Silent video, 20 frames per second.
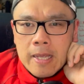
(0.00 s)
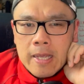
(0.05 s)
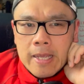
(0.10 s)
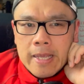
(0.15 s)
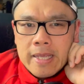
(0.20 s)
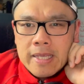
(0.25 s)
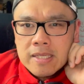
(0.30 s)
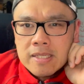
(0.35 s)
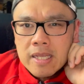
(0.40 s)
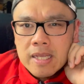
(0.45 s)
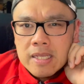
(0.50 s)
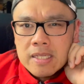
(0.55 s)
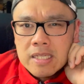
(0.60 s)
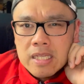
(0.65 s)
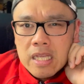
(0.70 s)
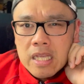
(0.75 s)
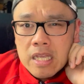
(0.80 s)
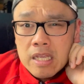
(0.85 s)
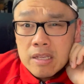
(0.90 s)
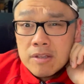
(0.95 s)
He
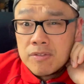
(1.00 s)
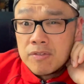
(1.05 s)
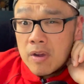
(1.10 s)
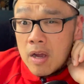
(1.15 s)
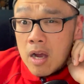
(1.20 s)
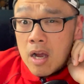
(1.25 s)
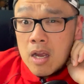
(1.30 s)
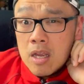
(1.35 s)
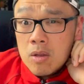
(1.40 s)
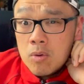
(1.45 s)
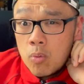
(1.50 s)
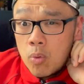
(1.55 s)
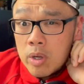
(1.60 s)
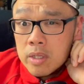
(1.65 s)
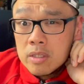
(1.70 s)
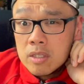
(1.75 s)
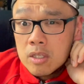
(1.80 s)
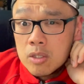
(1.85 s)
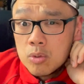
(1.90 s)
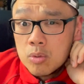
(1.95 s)
says, if I
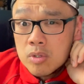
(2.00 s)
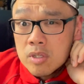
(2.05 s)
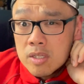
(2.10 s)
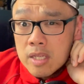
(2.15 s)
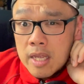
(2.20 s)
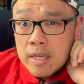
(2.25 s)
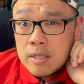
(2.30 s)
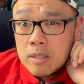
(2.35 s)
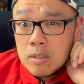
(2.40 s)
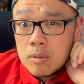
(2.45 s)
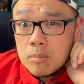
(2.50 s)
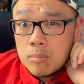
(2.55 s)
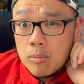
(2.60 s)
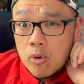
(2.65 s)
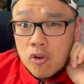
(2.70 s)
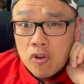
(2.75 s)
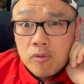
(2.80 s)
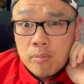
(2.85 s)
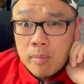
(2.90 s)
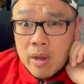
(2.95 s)
wanted to send
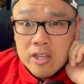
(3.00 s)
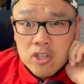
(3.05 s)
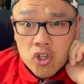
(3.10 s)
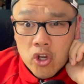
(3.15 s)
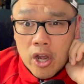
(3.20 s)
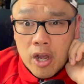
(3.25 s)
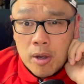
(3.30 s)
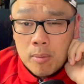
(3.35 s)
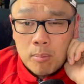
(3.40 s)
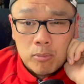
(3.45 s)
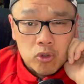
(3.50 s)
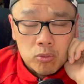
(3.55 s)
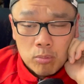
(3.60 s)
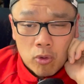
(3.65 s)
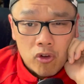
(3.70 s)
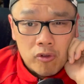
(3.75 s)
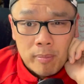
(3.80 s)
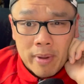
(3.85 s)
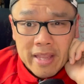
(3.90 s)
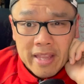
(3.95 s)
both my
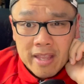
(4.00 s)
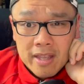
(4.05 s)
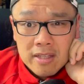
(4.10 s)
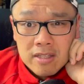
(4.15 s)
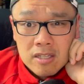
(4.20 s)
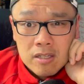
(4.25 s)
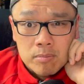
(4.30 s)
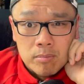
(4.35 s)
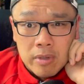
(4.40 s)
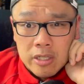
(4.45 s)
kids,